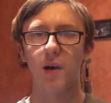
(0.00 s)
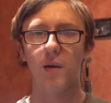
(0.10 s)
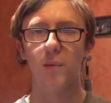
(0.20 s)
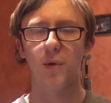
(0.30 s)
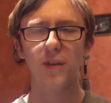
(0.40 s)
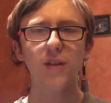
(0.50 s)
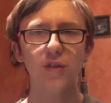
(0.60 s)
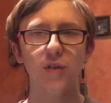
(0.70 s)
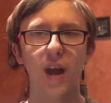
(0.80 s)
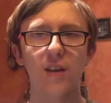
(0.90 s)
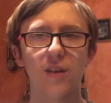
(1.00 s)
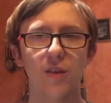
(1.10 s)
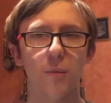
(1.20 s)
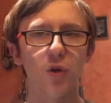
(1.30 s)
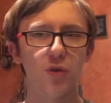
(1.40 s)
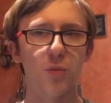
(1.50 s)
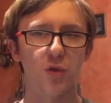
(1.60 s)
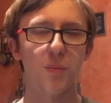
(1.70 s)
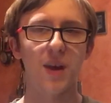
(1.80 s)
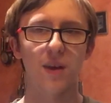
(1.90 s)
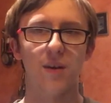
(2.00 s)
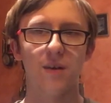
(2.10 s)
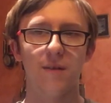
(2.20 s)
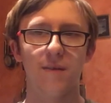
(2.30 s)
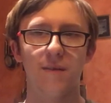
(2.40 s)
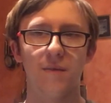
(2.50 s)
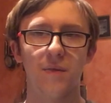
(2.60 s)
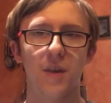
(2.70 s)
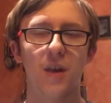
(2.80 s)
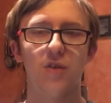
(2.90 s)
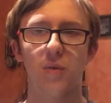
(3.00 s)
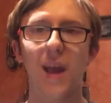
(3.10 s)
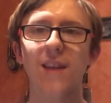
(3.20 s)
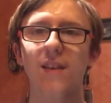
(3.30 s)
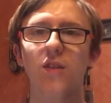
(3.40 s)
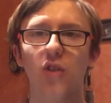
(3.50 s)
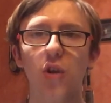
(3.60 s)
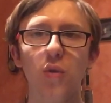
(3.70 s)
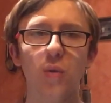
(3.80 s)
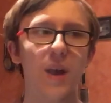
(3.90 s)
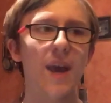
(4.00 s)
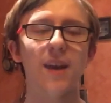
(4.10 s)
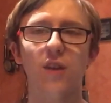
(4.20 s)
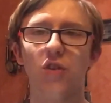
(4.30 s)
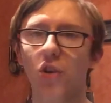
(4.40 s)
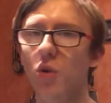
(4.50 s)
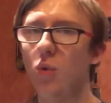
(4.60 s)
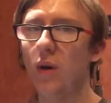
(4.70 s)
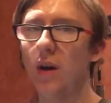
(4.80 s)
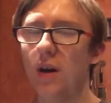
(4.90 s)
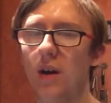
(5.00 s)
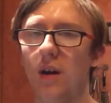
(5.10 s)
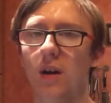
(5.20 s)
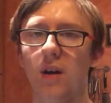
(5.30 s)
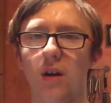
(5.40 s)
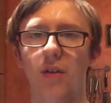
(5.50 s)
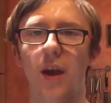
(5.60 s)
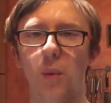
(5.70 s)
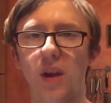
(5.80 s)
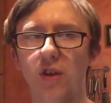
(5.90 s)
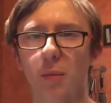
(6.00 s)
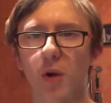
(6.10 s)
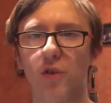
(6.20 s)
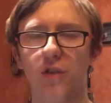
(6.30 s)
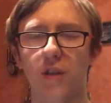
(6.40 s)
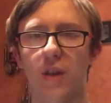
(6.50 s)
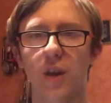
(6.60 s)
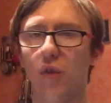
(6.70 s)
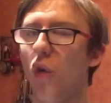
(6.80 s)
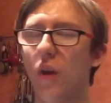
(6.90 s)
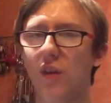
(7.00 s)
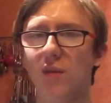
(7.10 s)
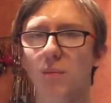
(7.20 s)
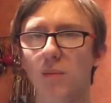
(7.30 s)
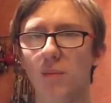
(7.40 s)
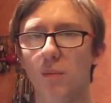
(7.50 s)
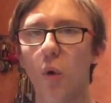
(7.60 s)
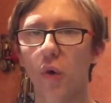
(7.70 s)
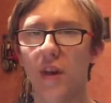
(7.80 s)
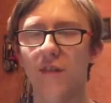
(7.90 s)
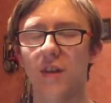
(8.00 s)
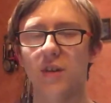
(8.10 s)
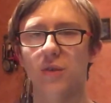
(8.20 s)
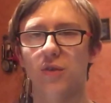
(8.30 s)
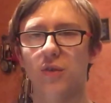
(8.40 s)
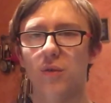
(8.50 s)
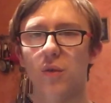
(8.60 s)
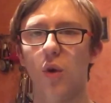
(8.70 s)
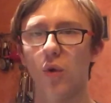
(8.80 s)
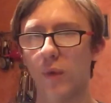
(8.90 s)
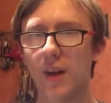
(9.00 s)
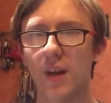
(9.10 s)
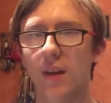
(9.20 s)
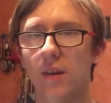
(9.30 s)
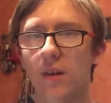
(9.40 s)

But these 2 Titans are much, much bigger. So getting to their weak spots is more difficult already.